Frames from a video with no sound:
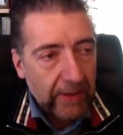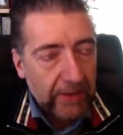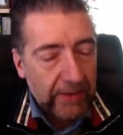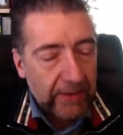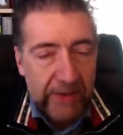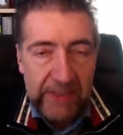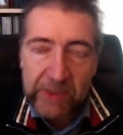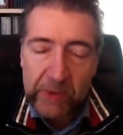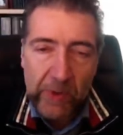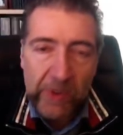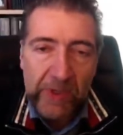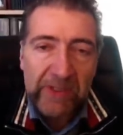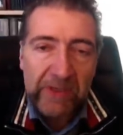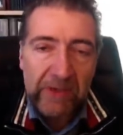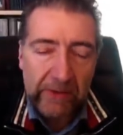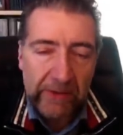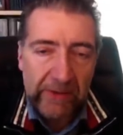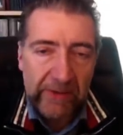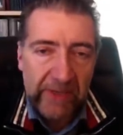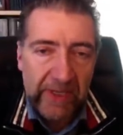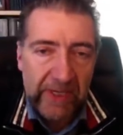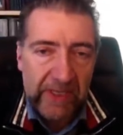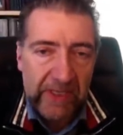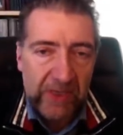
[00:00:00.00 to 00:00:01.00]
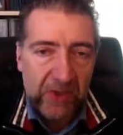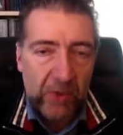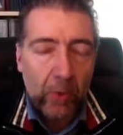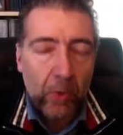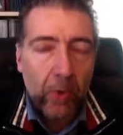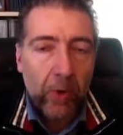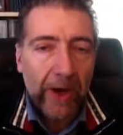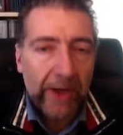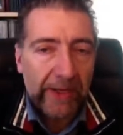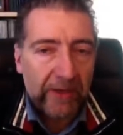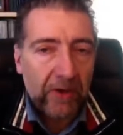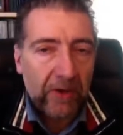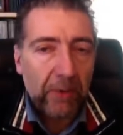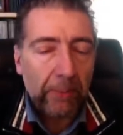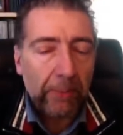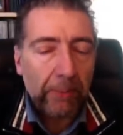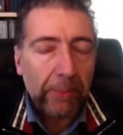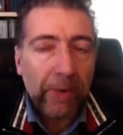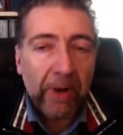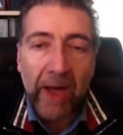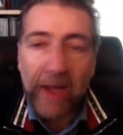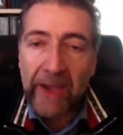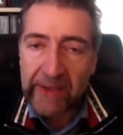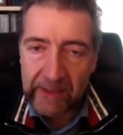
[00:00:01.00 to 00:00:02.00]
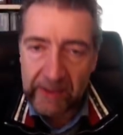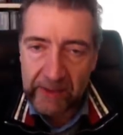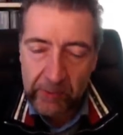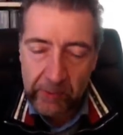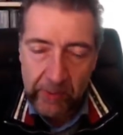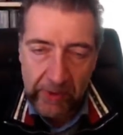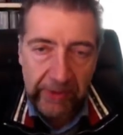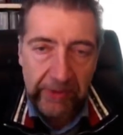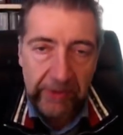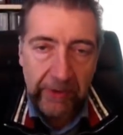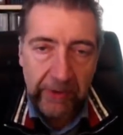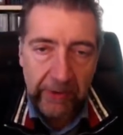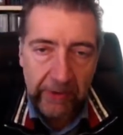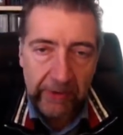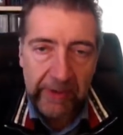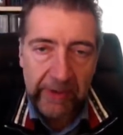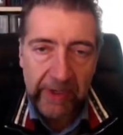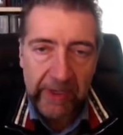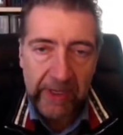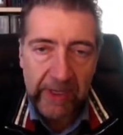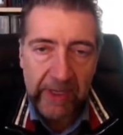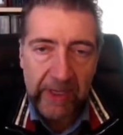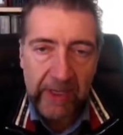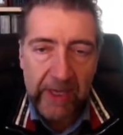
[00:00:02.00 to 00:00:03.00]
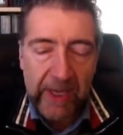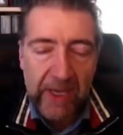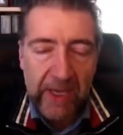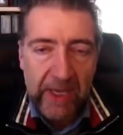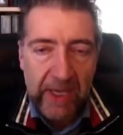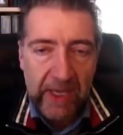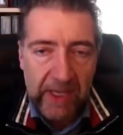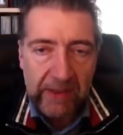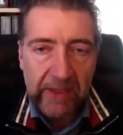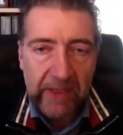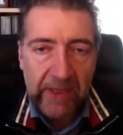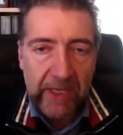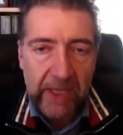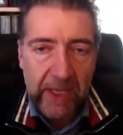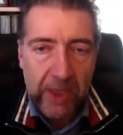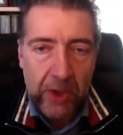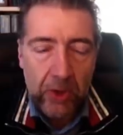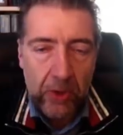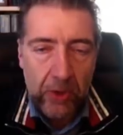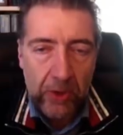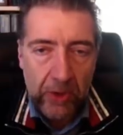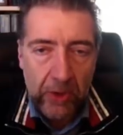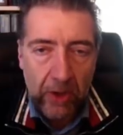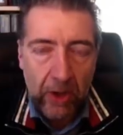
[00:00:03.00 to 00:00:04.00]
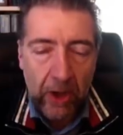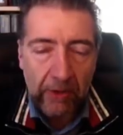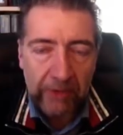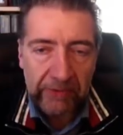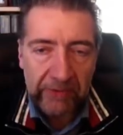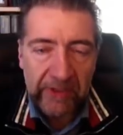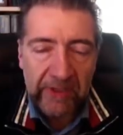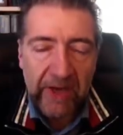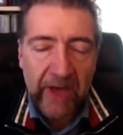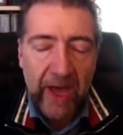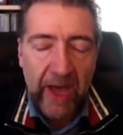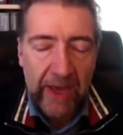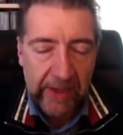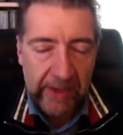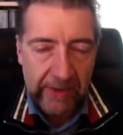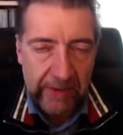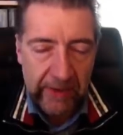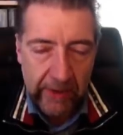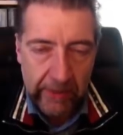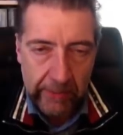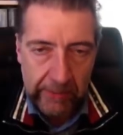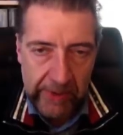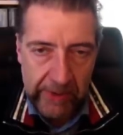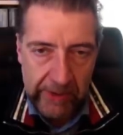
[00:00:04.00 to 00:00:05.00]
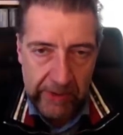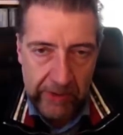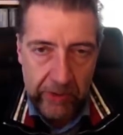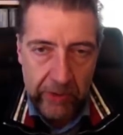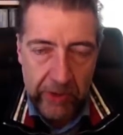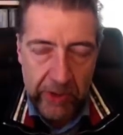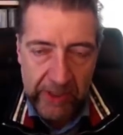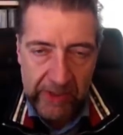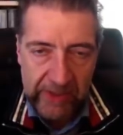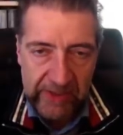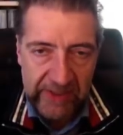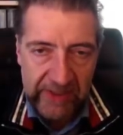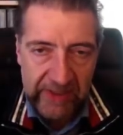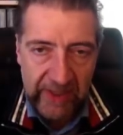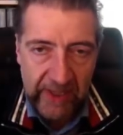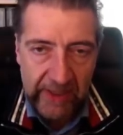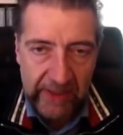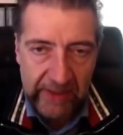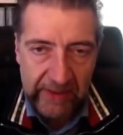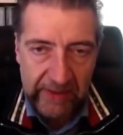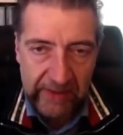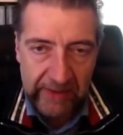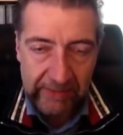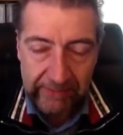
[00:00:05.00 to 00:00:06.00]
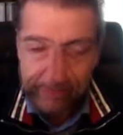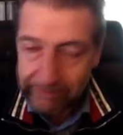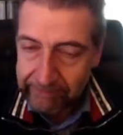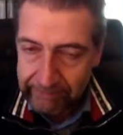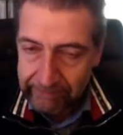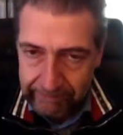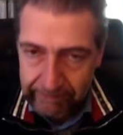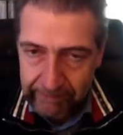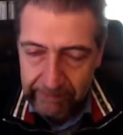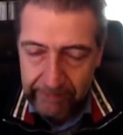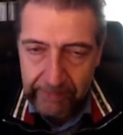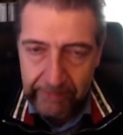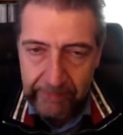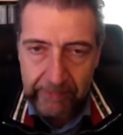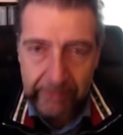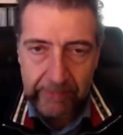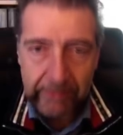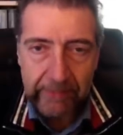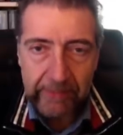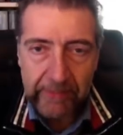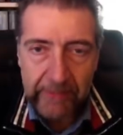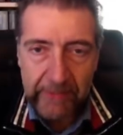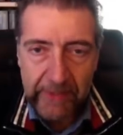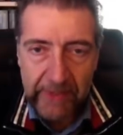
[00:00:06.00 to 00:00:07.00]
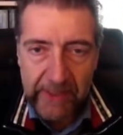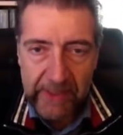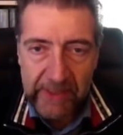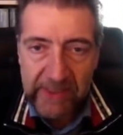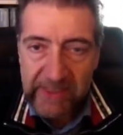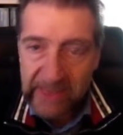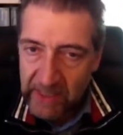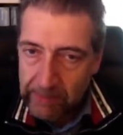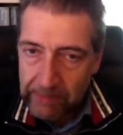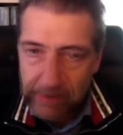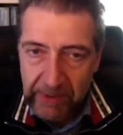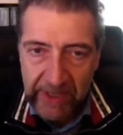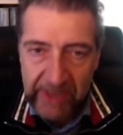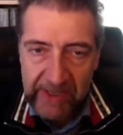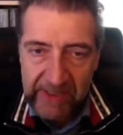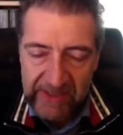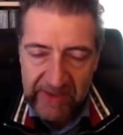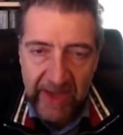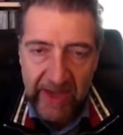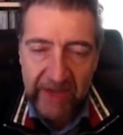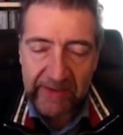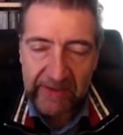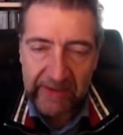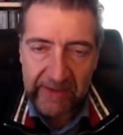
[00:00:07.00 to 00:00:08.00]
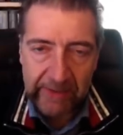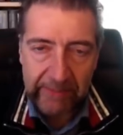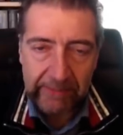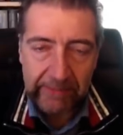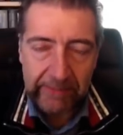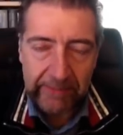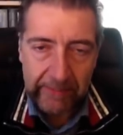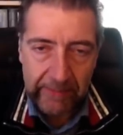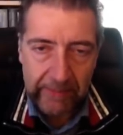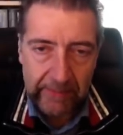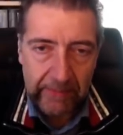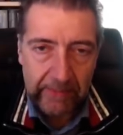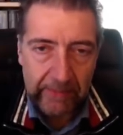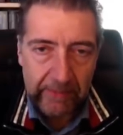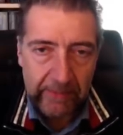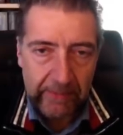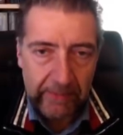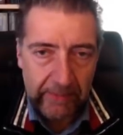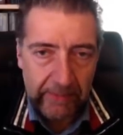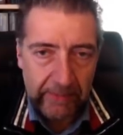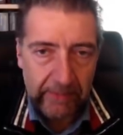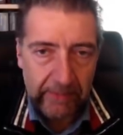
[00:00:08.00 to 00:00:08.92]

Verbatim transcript: Switzerland is quite compliant with Turkey in the issue of denying the Armenian genocide. Simply as that. Okay.